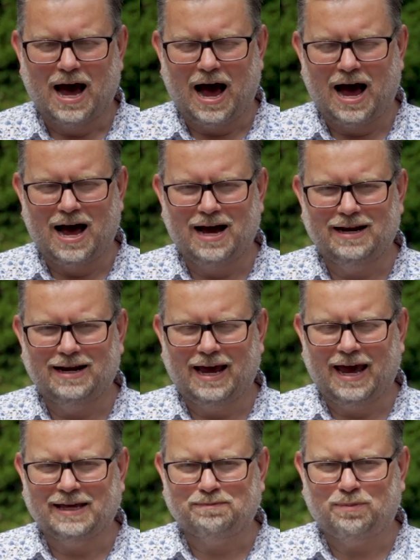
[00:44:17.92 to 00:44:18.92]
and
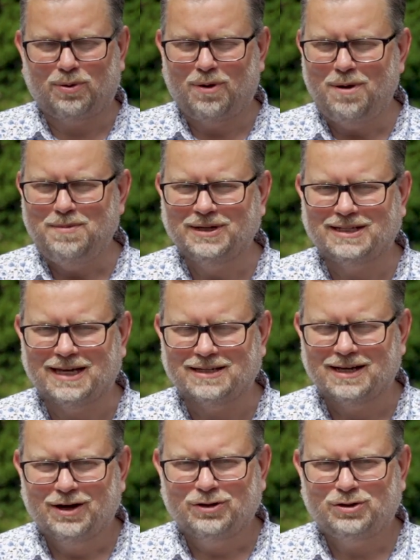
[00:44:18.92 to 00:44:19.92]
it promises
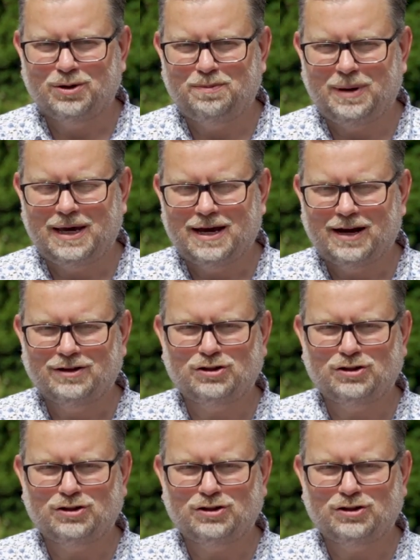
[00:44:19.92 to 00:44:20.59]
to be